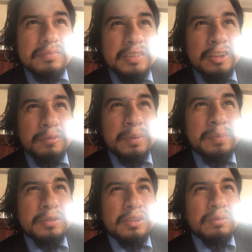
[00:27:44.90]
you know,
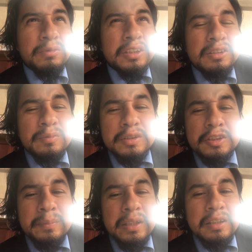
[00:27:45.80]
people shouldn't worry too much
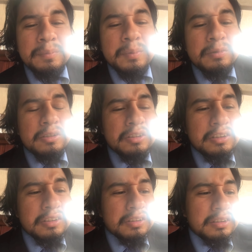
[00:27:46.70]
about it. People should
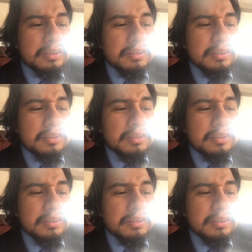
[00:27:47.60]
just